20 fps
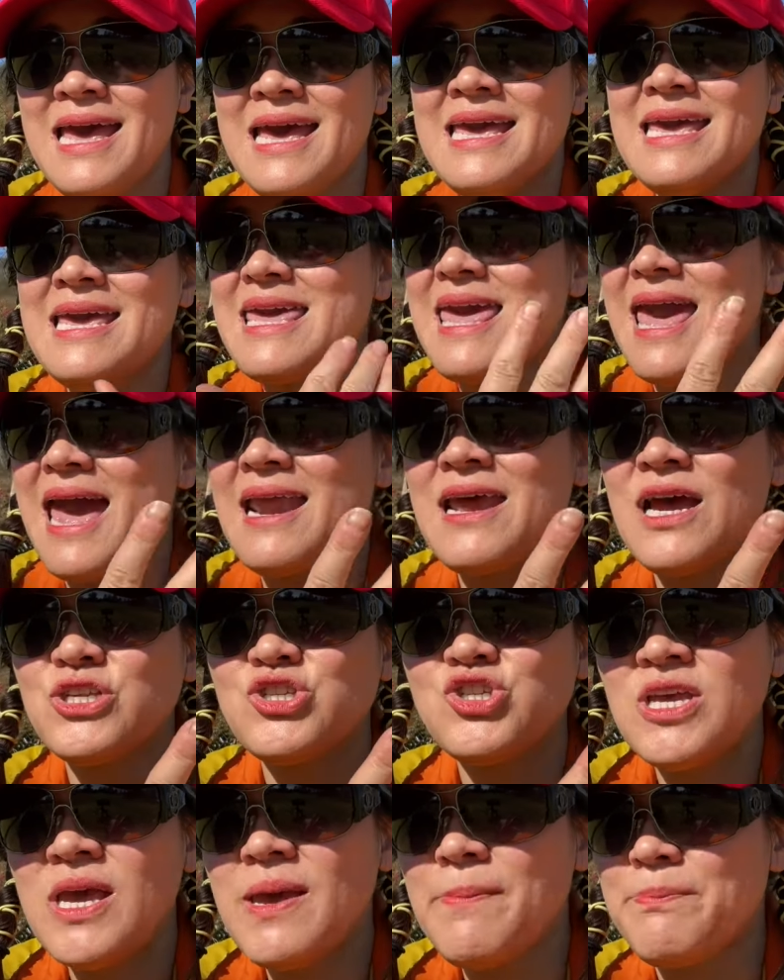He cannot
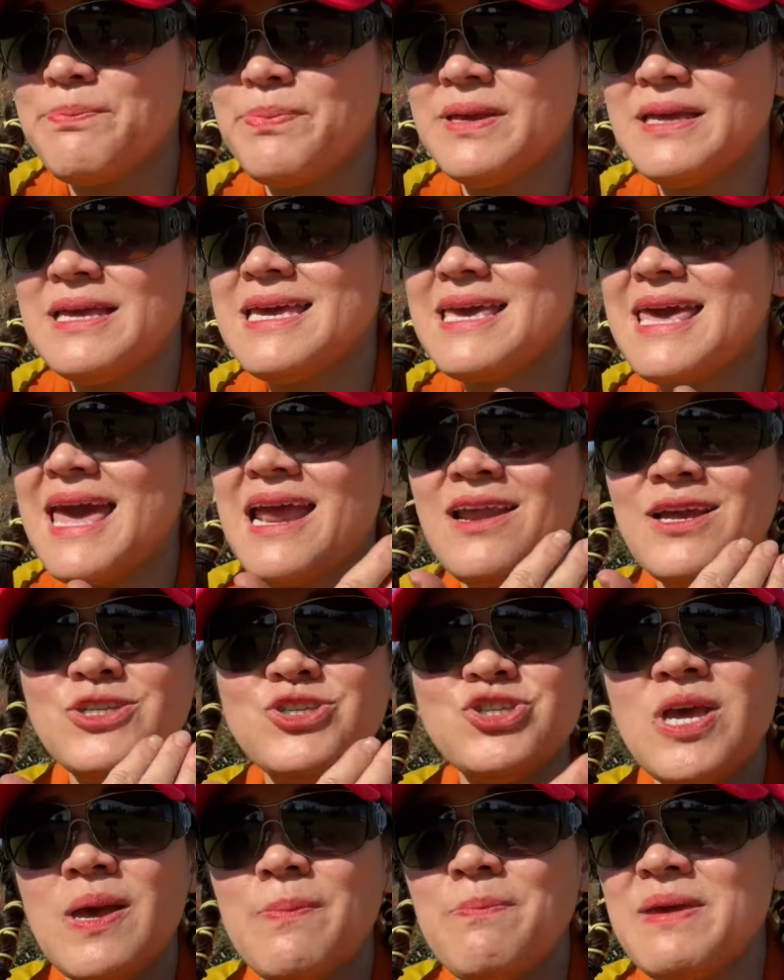ship. He cannot
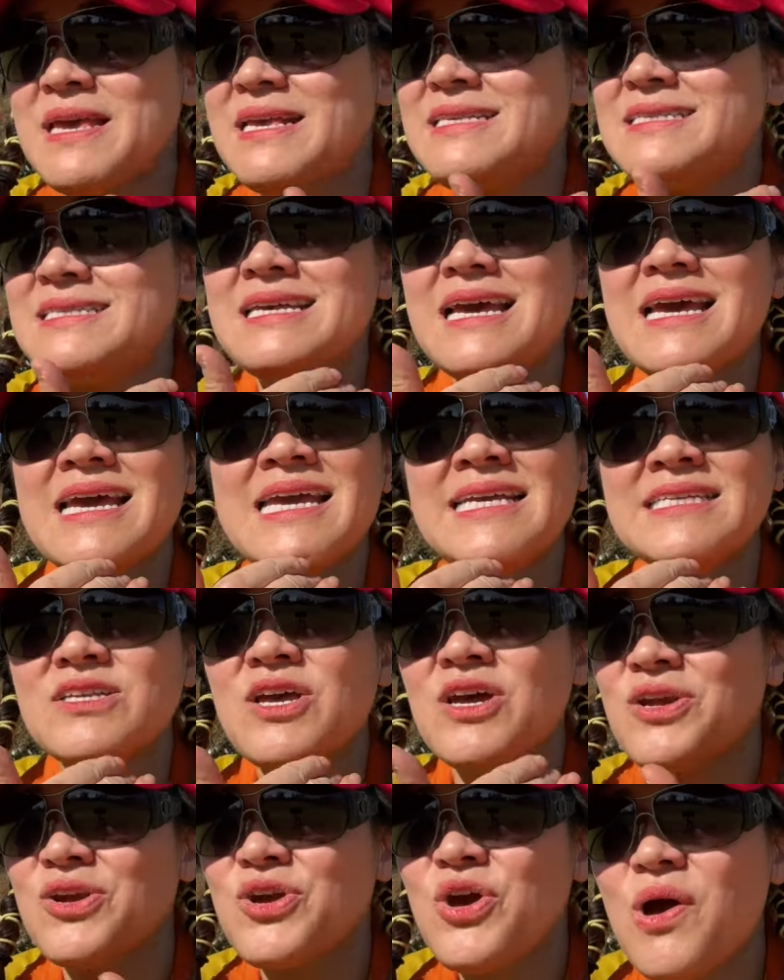ship. He's
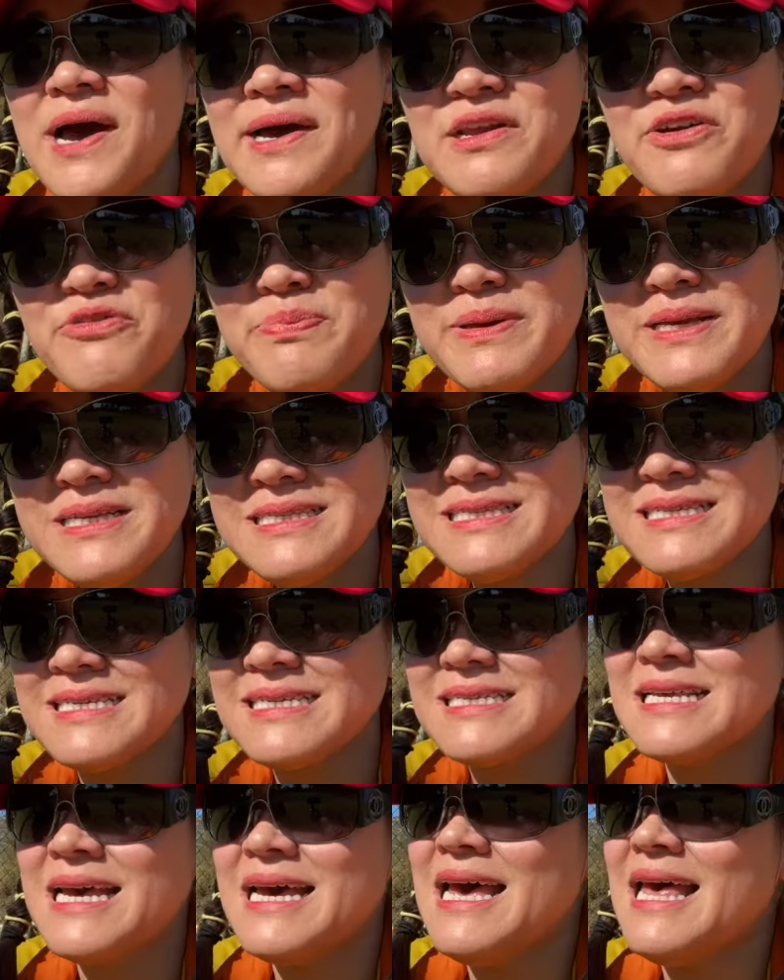going to go out of
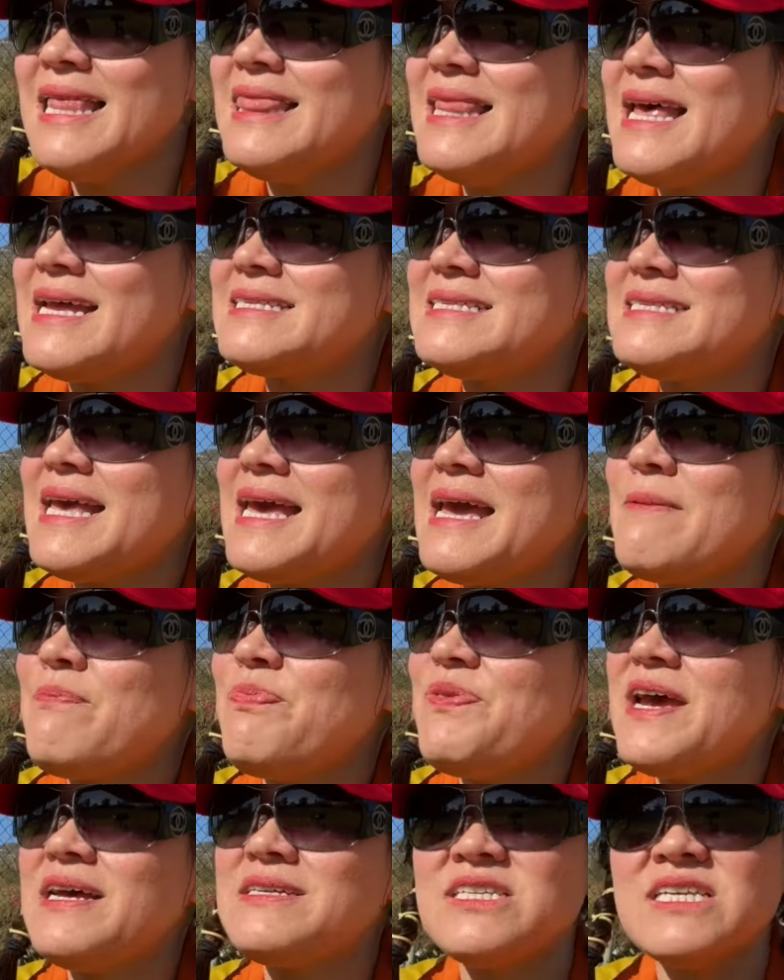business. Let's say if
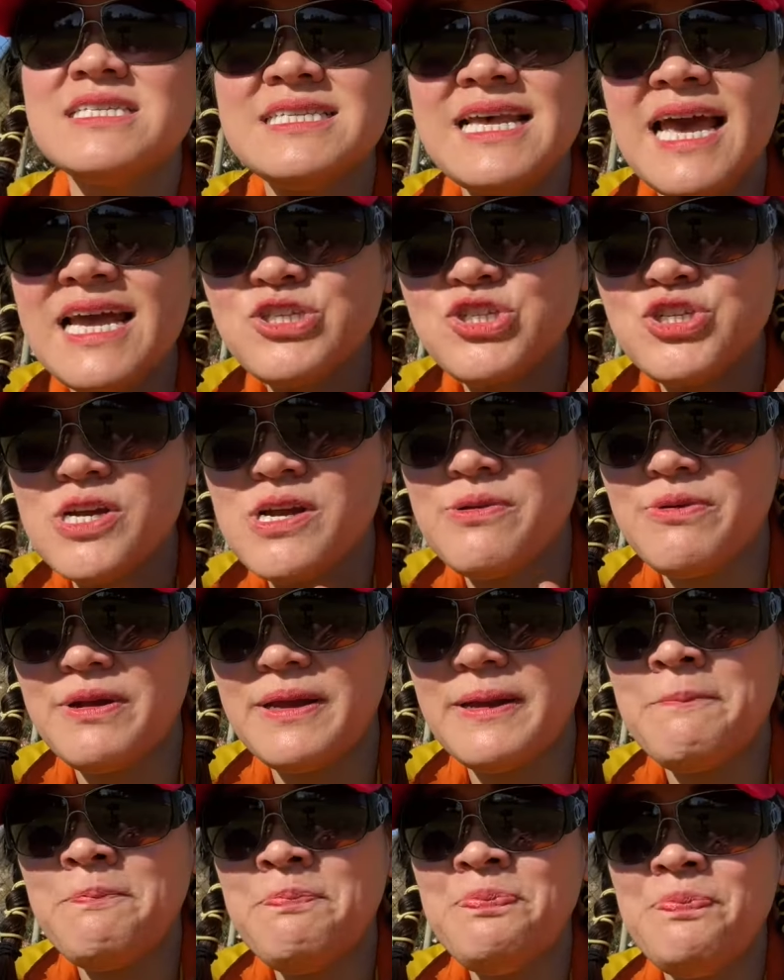there's a
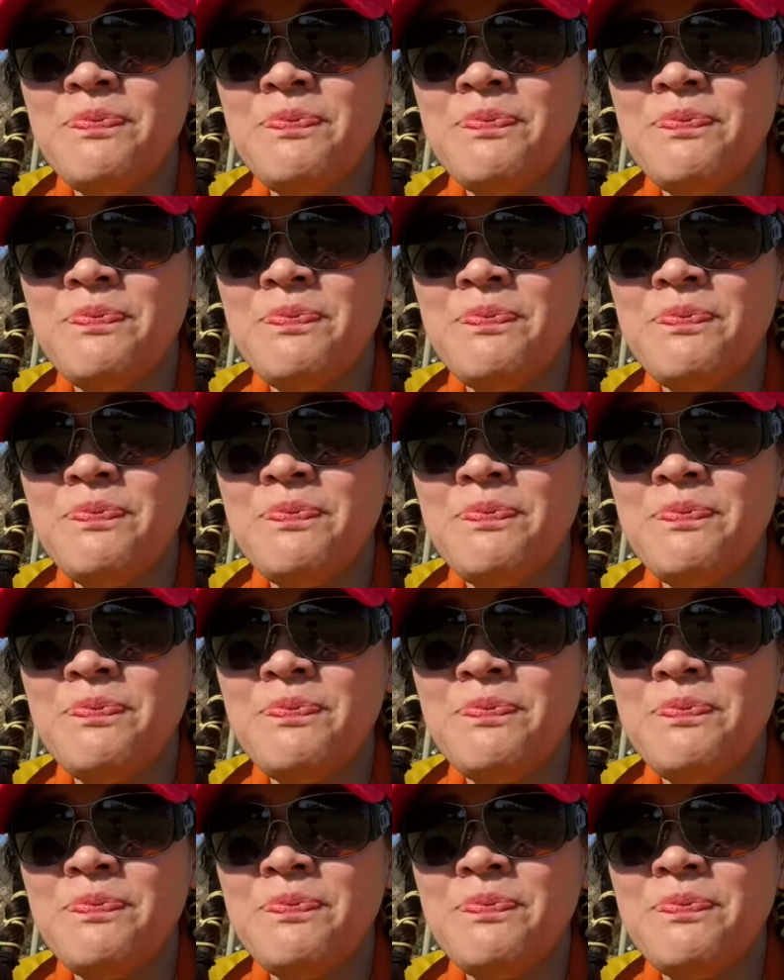sanctuary.